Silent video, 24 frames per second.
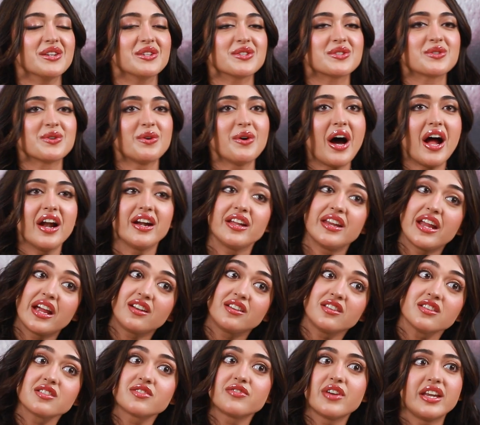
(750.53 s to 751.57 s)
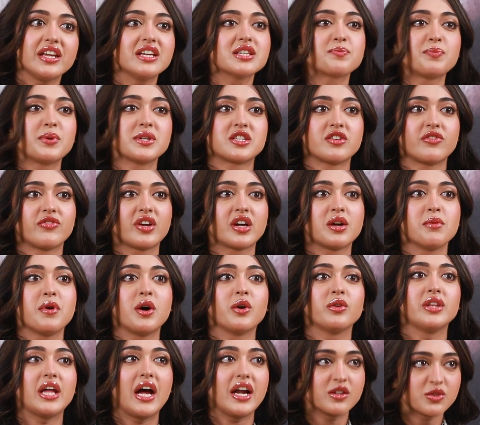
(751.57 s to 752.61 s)
So, our director is very specific
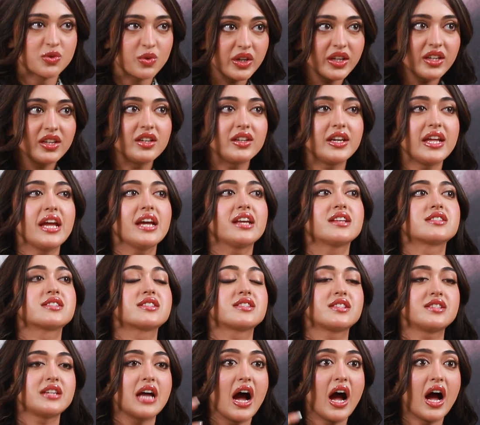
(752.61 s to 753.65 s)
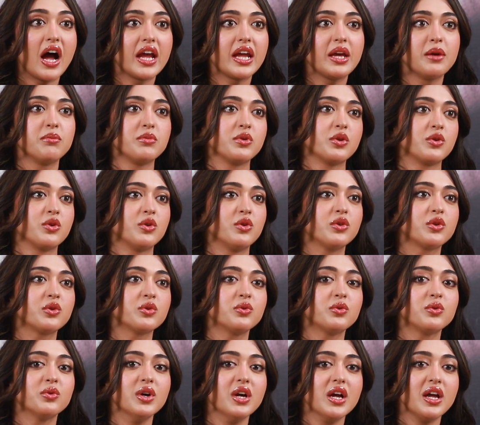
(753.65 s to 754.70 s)
about that. So, it takes time, you know,
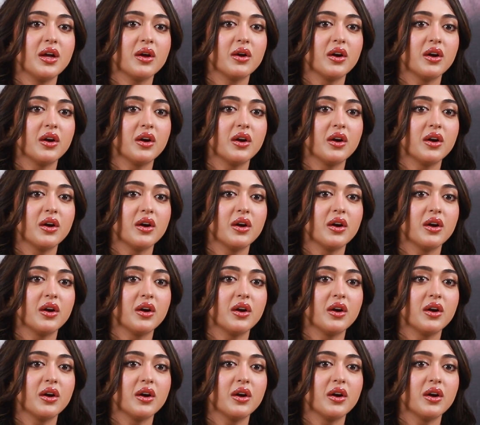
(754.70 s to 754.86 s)
to